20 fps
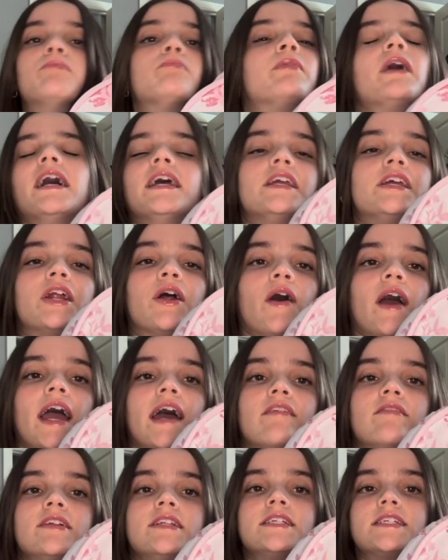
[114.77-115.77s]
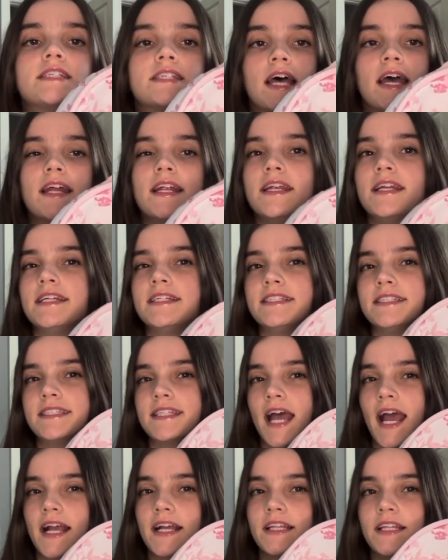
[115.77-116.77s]
But I haven't decided
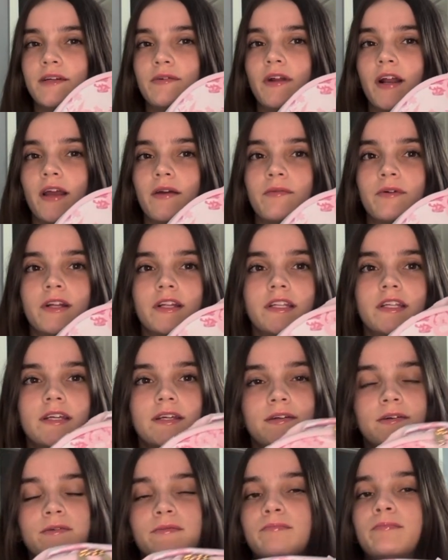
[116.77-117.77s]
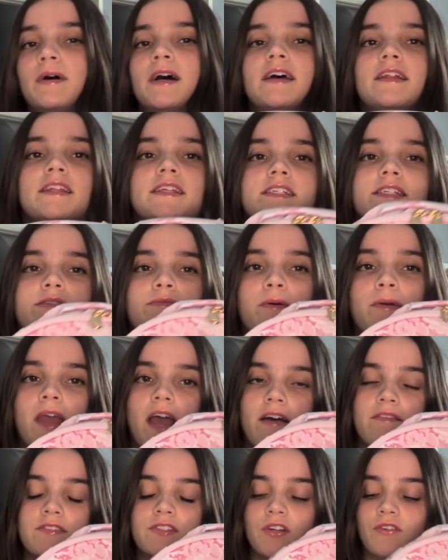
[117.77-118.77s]
exactly what I want to do, but this is what we
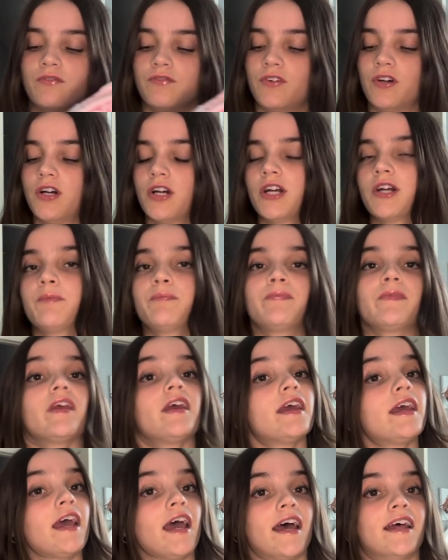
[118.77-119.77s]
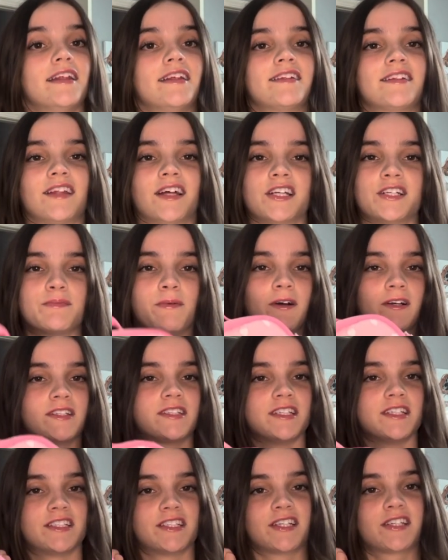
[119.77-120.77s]
have so far. And then the
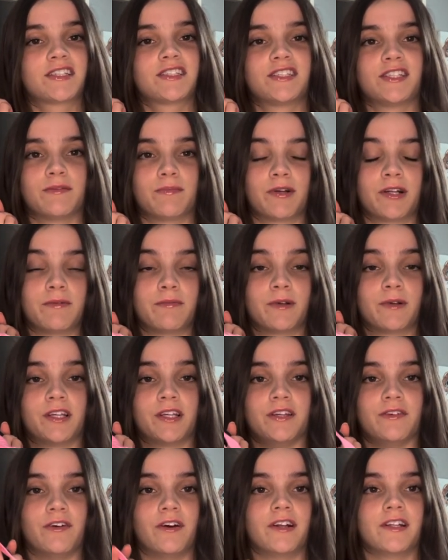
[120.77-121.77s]
lunchbox is super duper cute